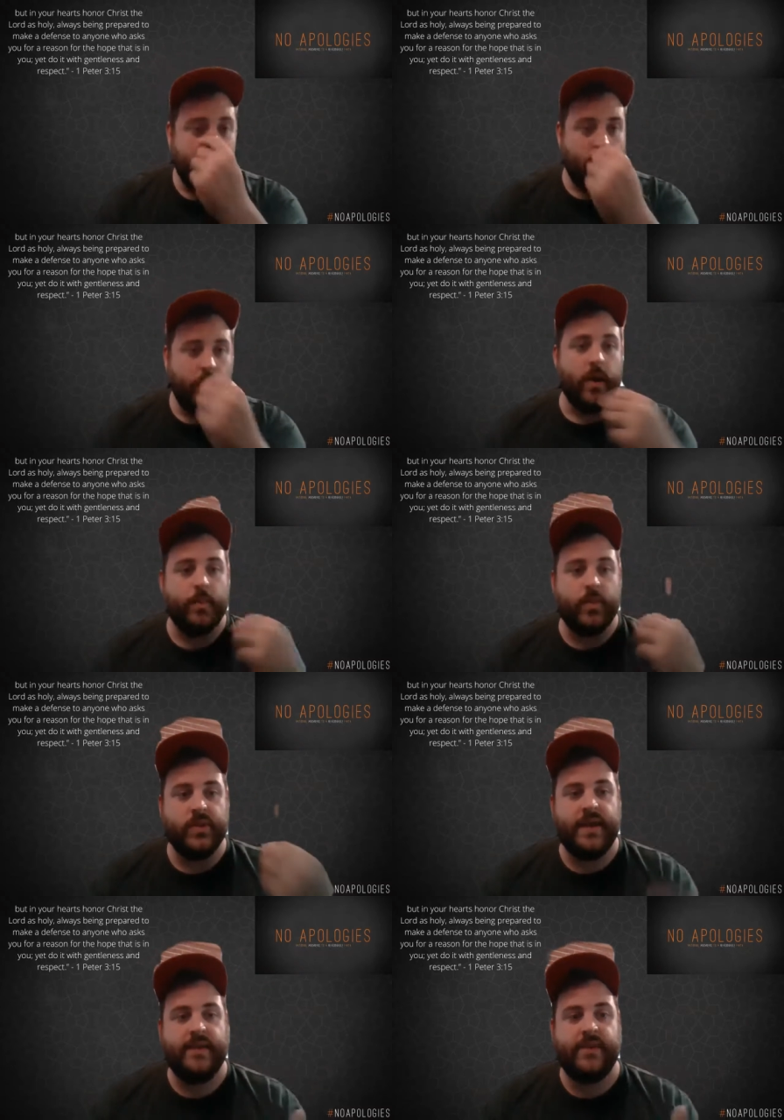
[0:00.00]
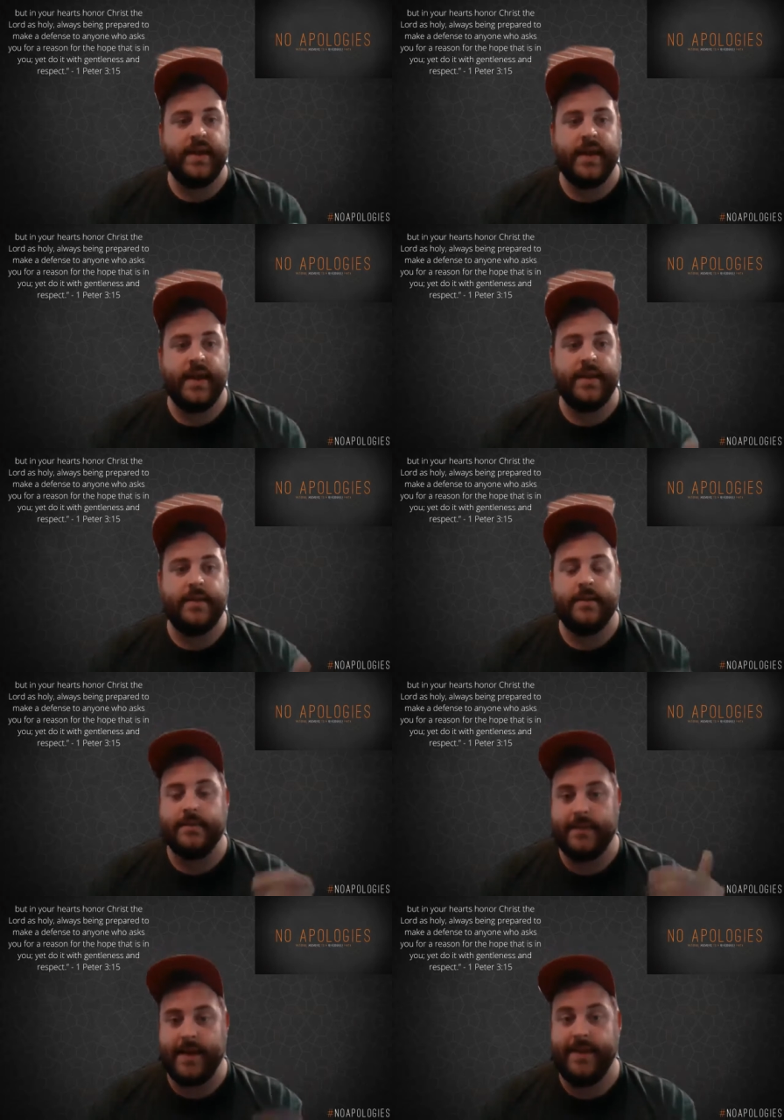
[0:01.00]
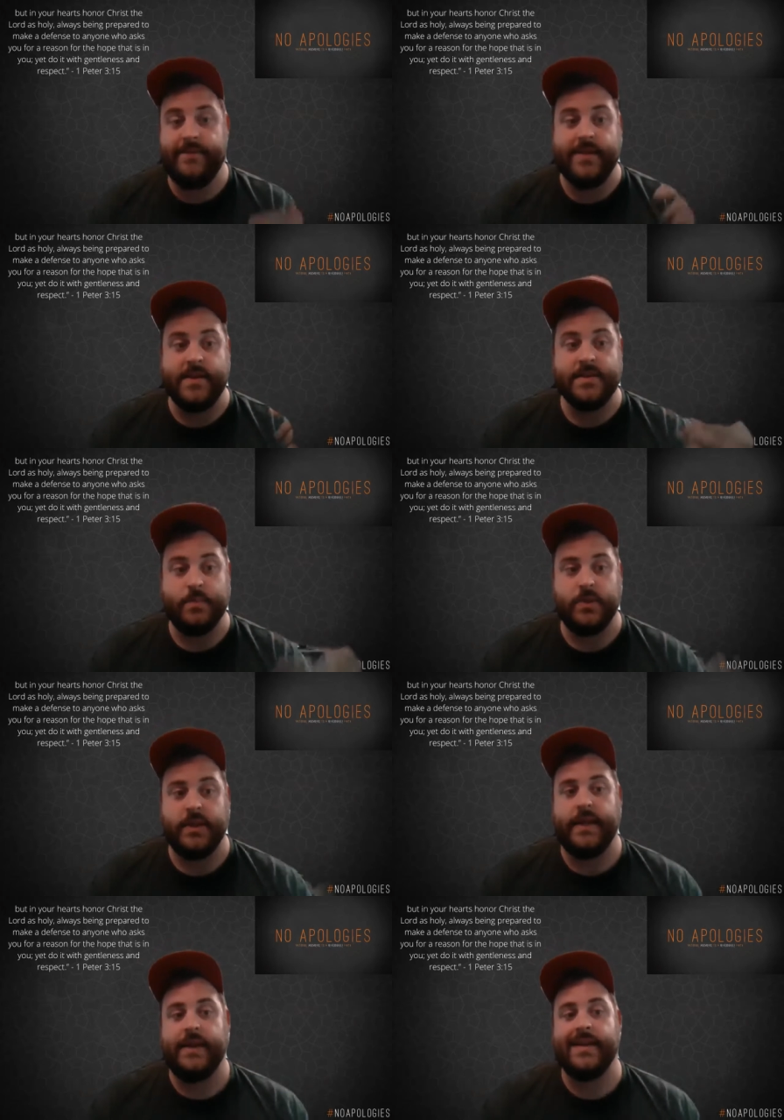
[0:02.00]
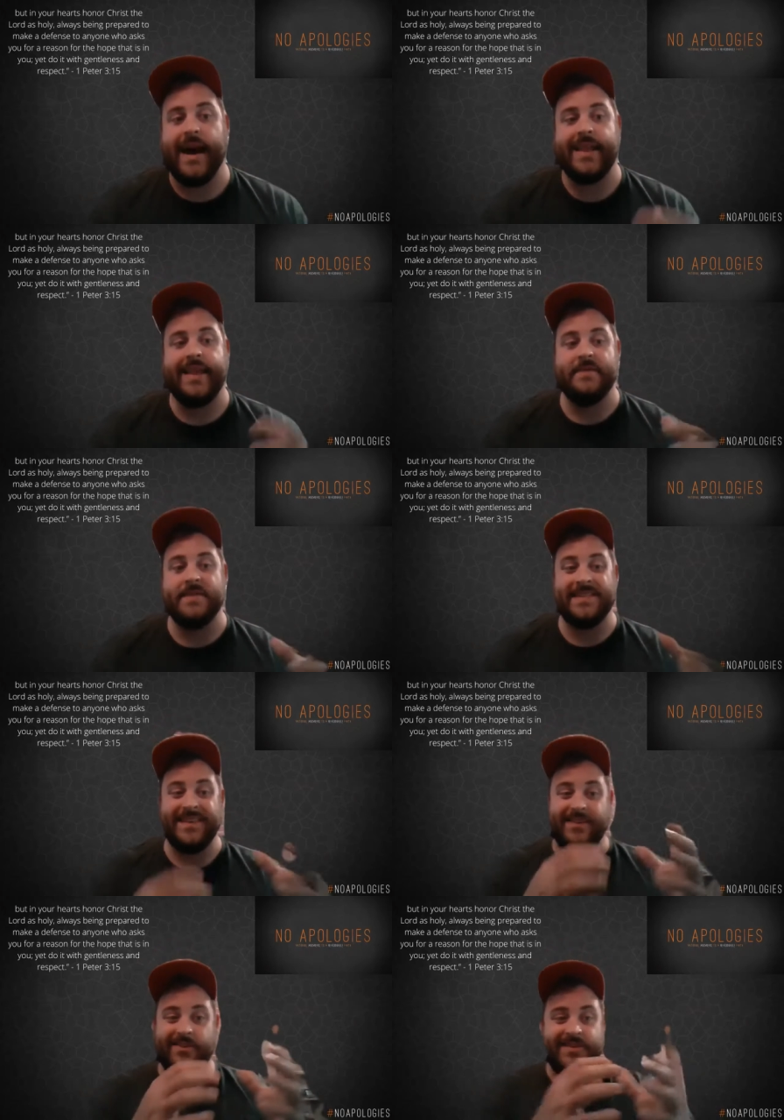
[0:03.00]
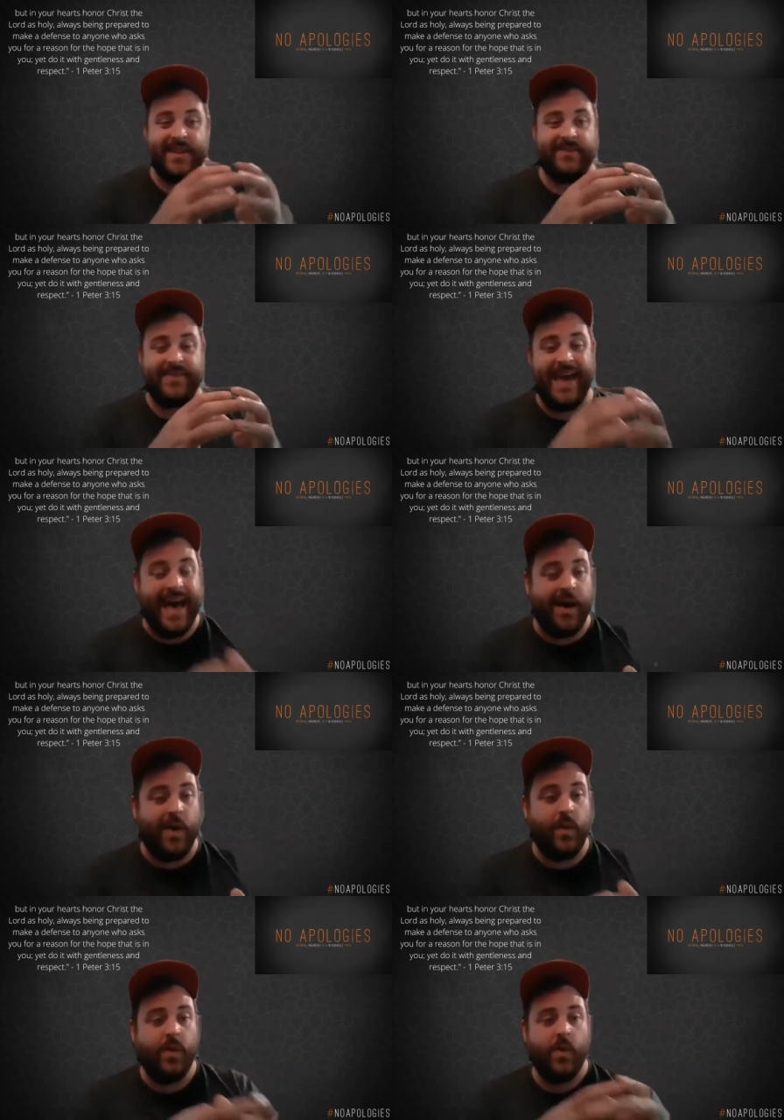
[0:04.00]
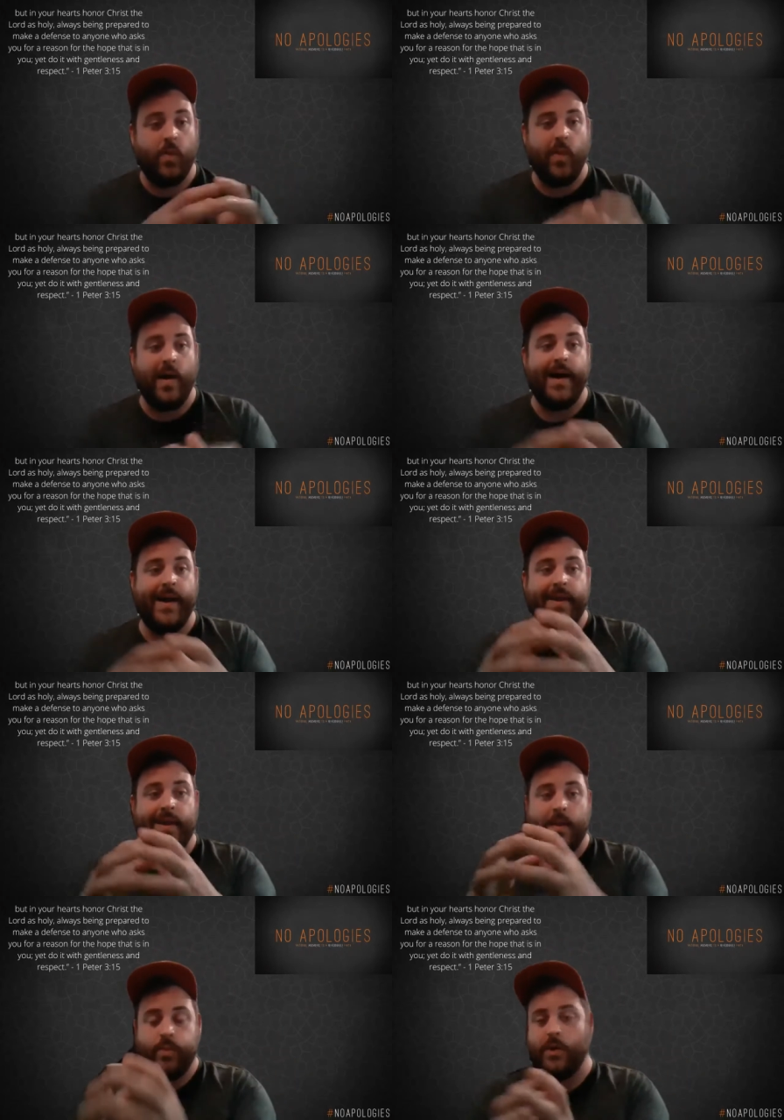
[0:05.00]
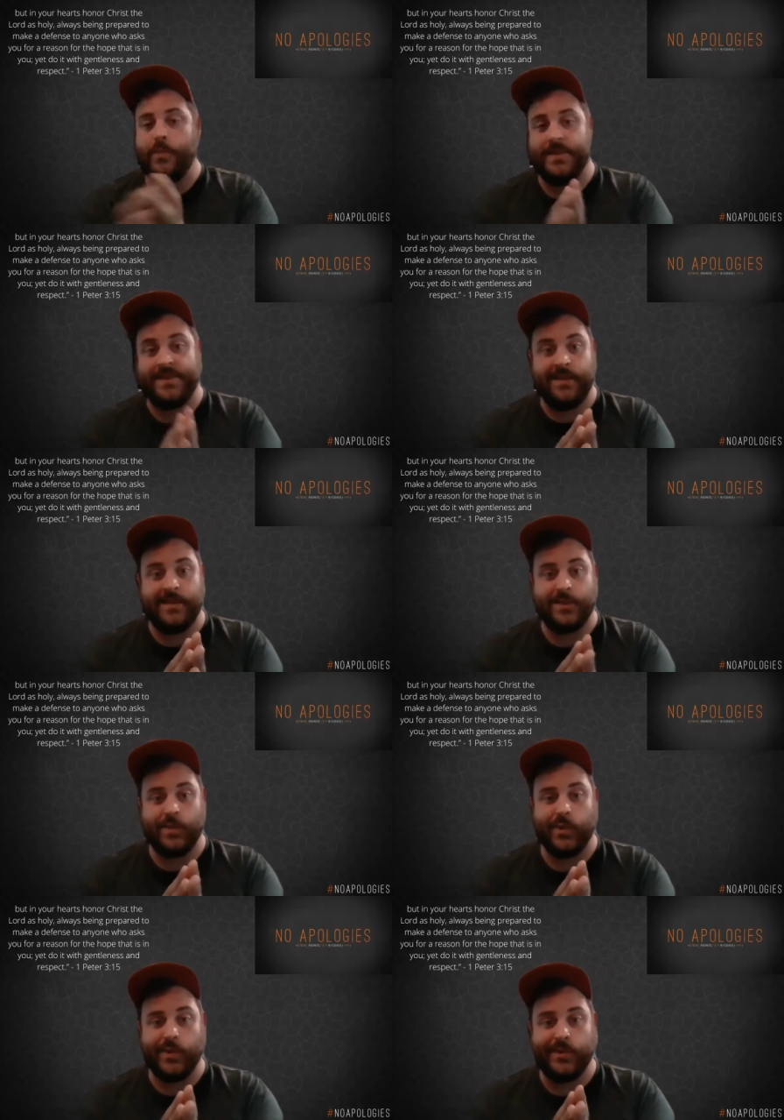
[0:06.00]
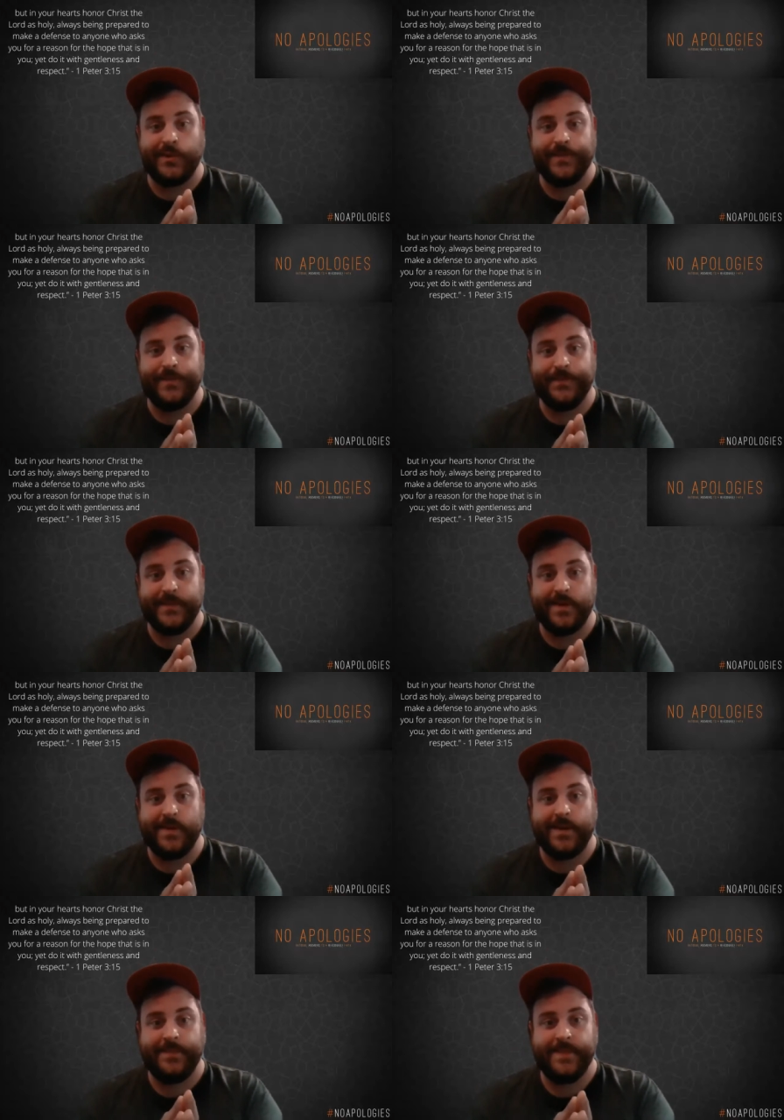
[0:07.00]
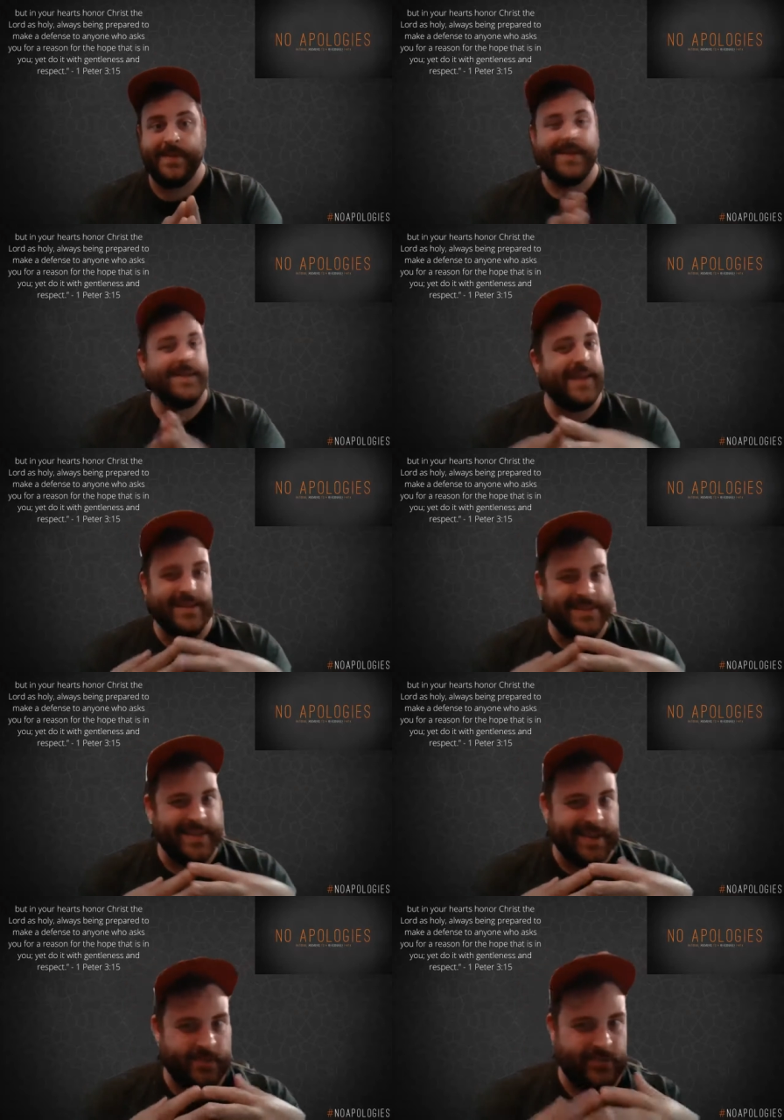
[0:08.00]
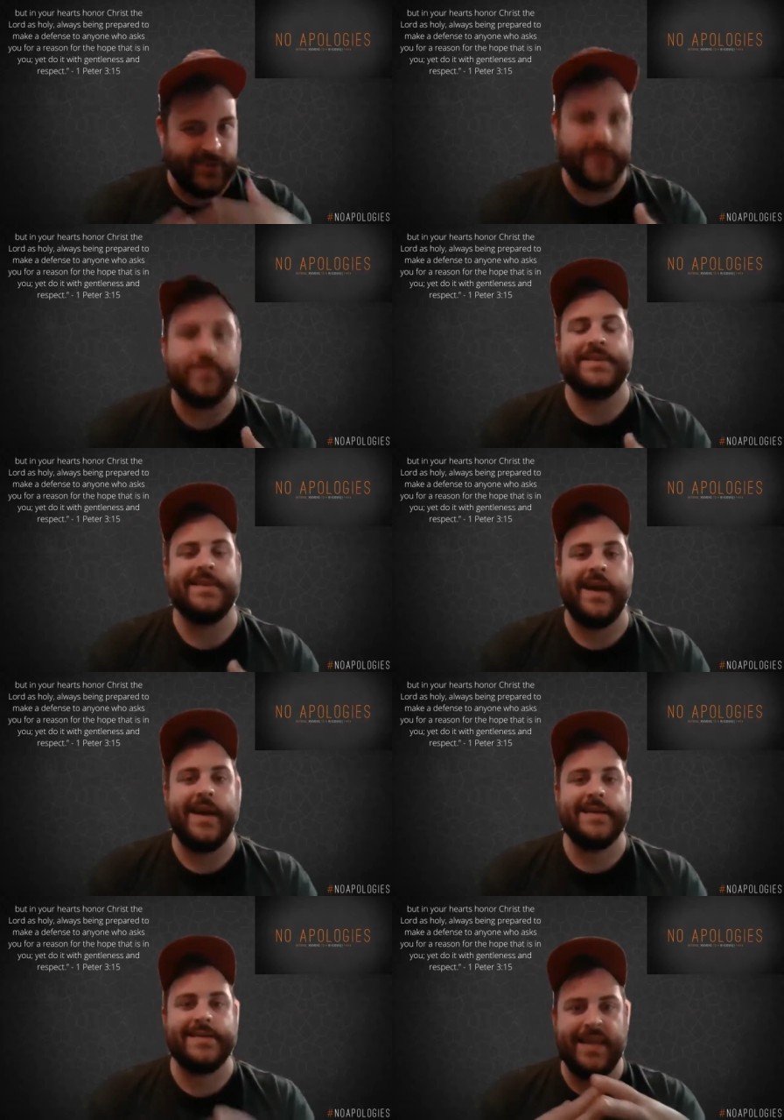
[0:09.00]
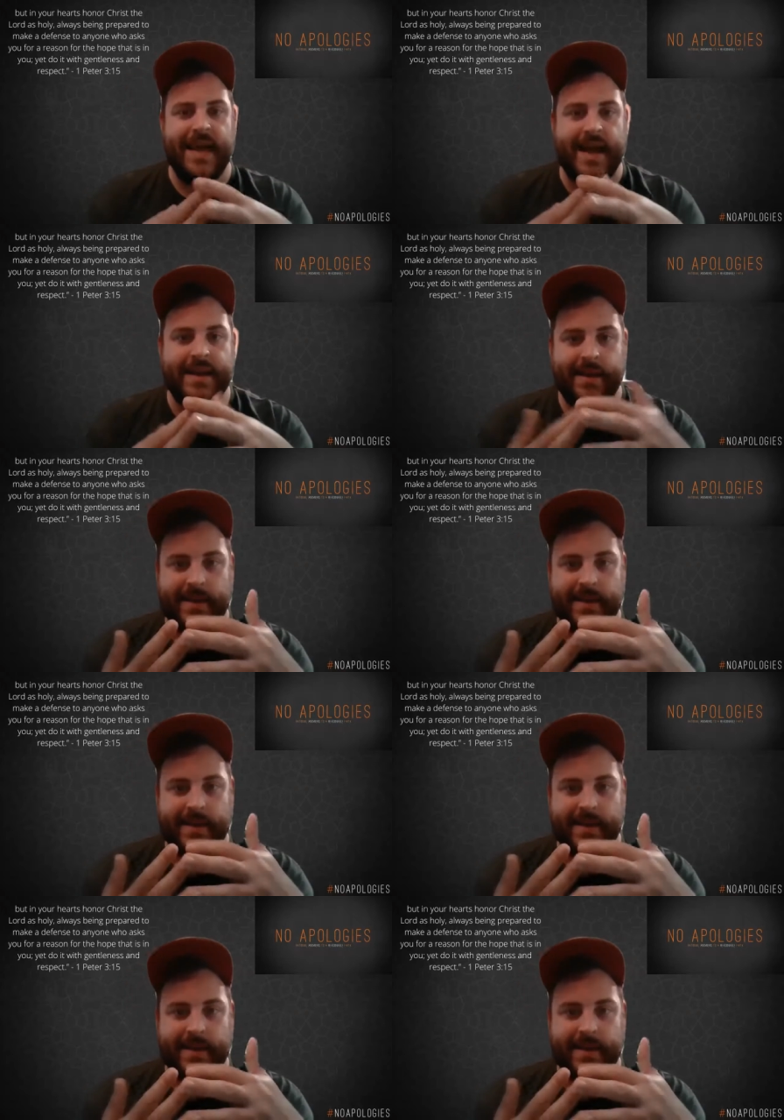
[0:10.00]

we are believing in, life is bleak. God gives us the understanding of the how, why, purpose in this world. All right. God does not conflict with science. God